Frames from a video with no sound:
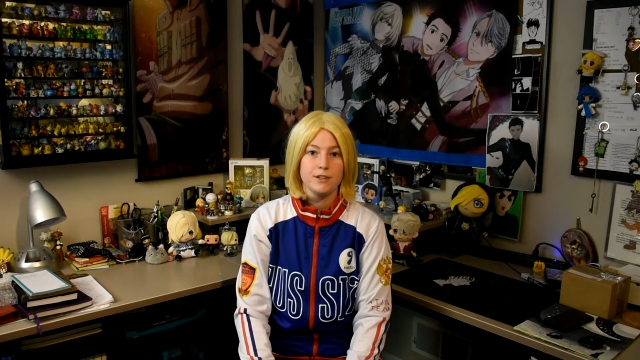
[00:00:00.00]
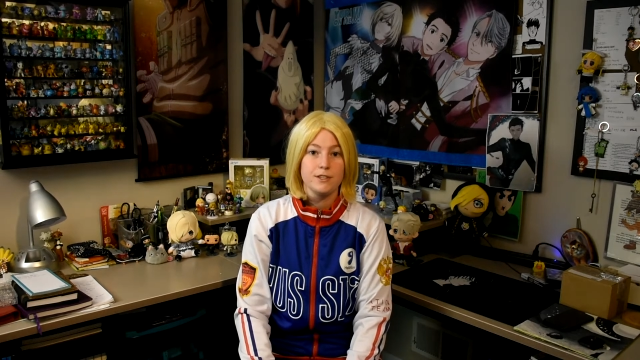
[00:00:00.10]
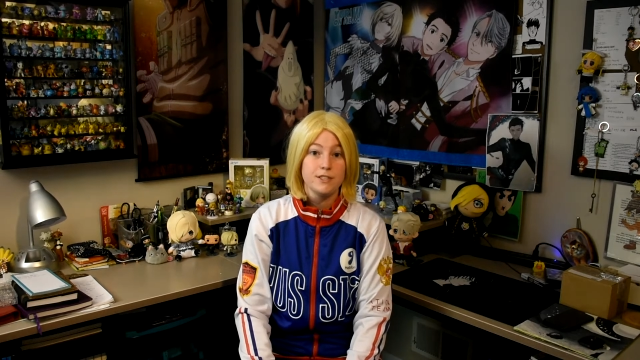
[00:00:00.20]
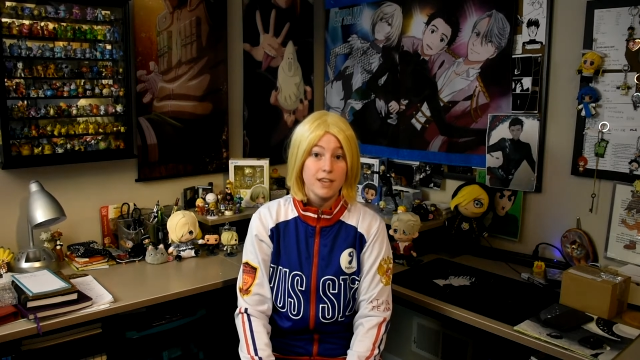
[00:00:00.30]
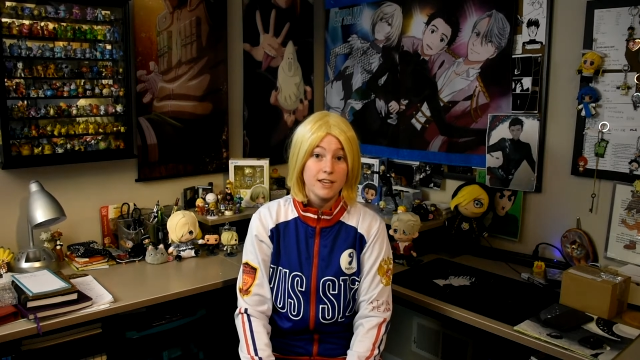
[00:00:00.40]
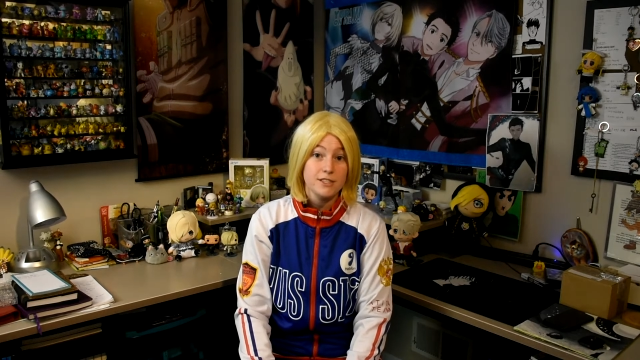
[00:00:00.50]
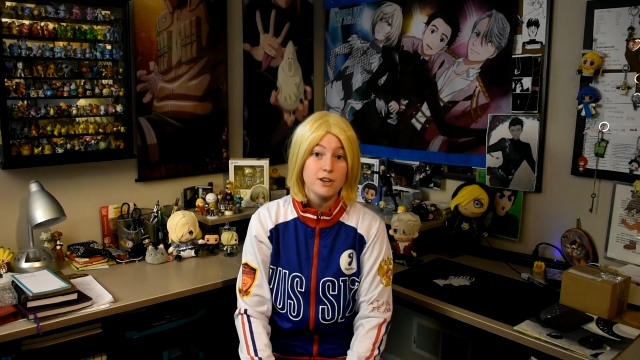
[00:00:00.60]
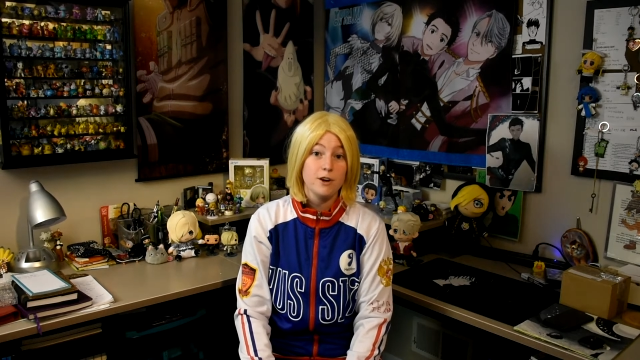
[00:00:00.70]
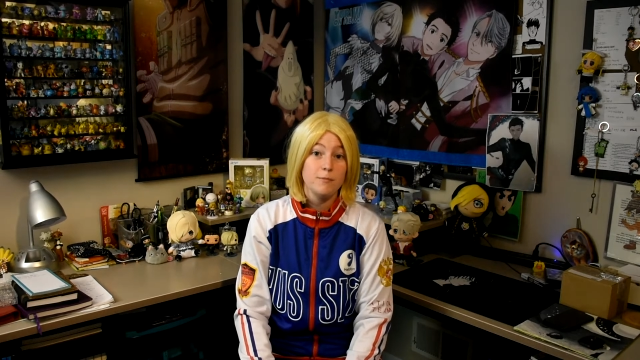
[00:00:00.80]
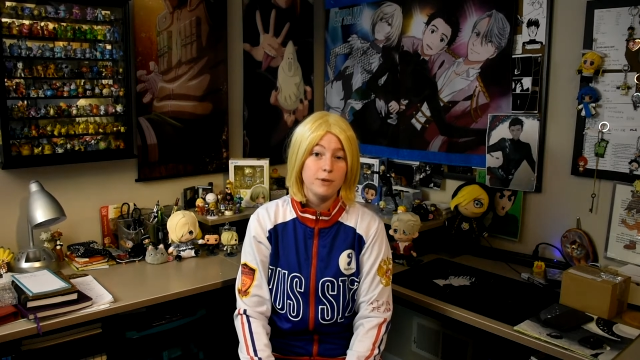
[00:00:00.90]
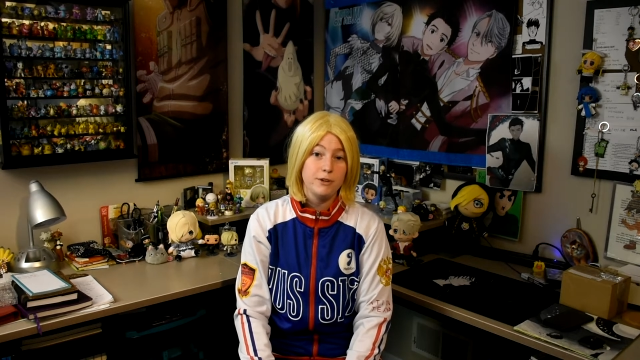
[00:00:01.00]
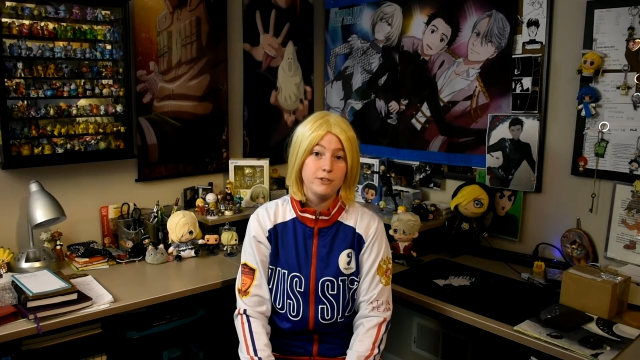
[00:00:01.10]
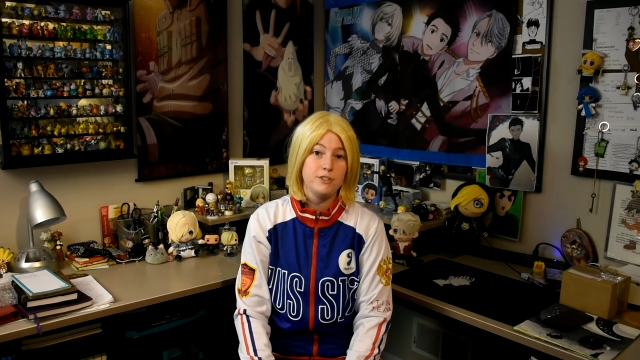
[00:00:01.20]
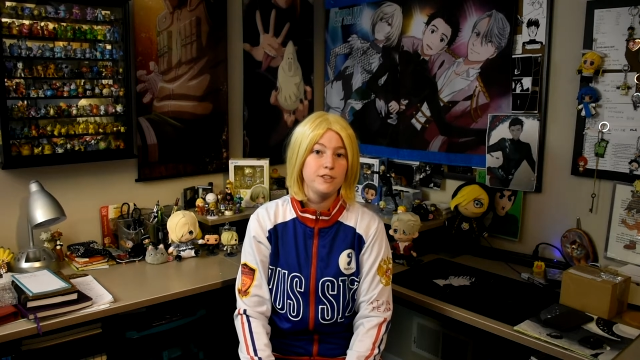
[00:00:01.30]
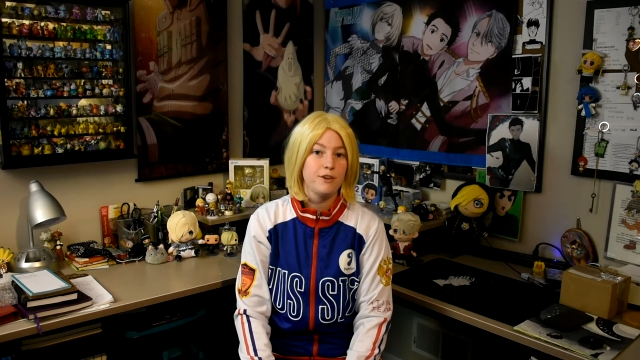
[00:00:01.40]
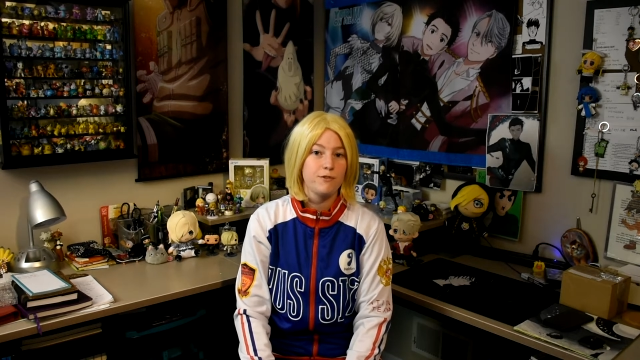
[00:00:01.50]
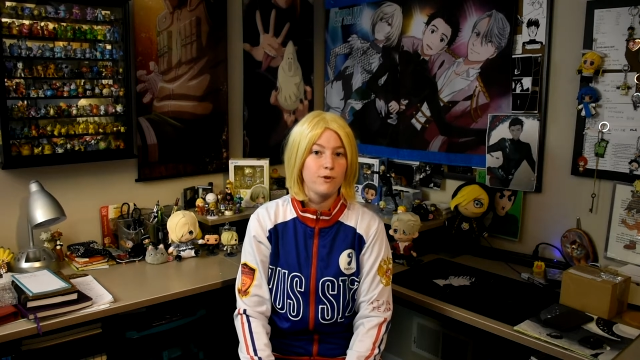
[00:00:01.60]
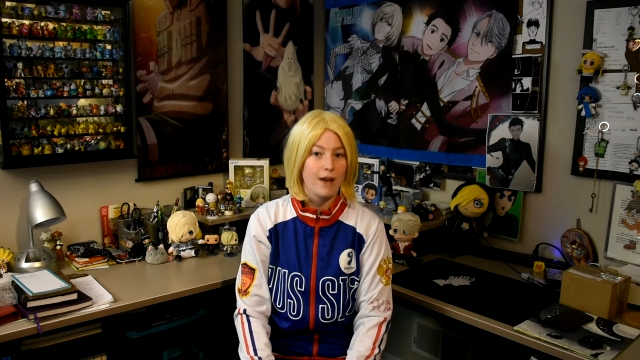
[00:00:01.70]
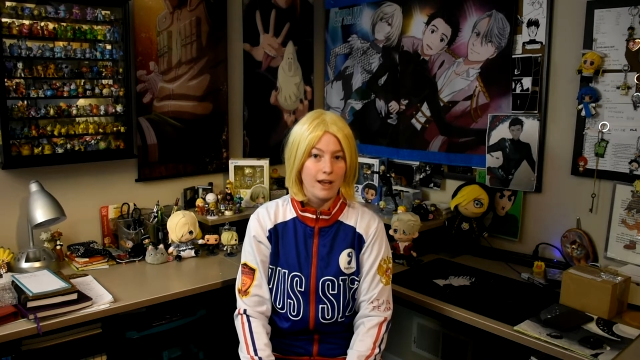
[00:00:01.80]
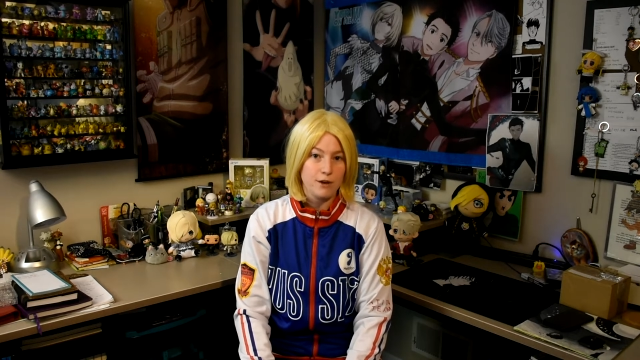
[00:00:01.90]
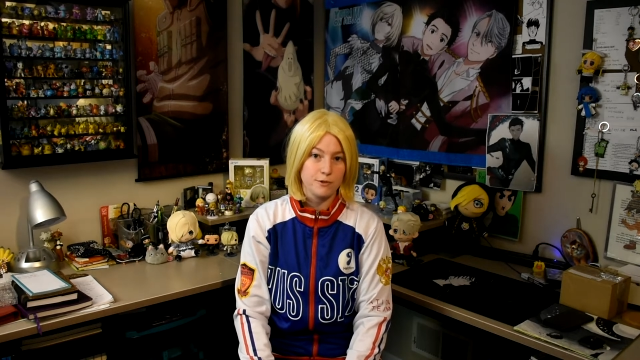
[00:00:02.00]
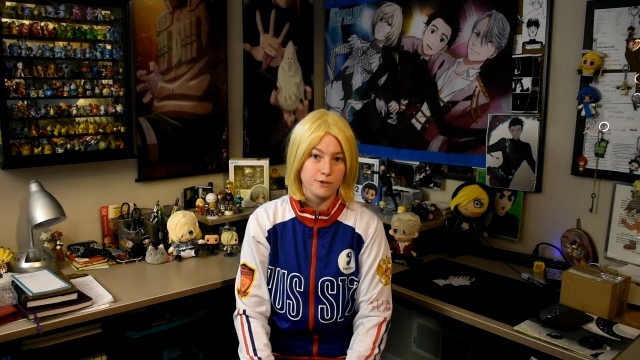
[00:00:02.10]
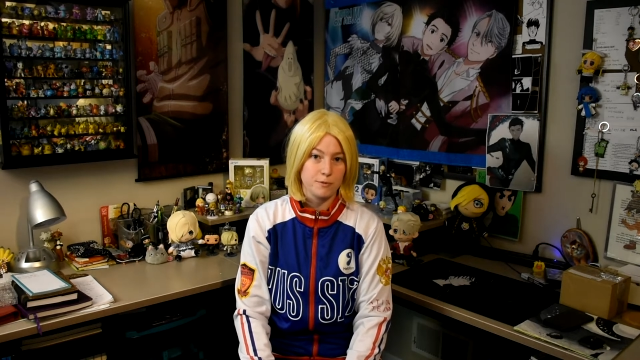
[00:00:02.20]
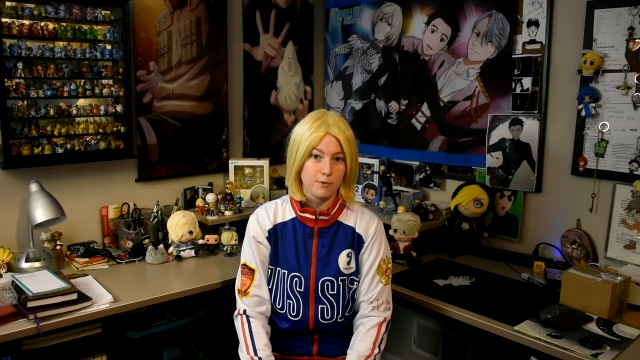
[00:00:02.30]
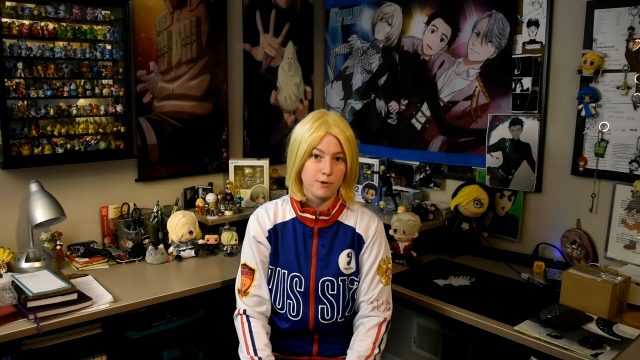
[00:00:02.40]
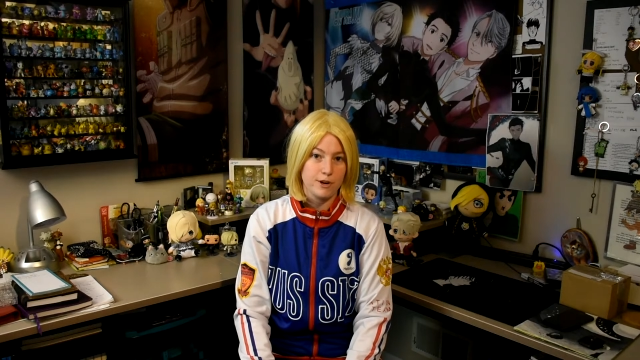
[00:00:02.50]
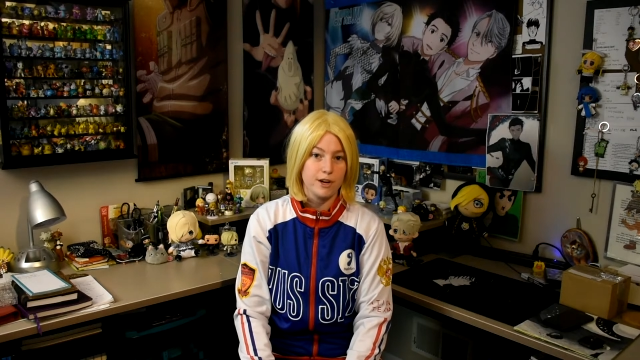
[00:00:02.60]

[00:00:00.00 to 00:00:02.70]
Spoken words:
Skates are built to give you ankle support,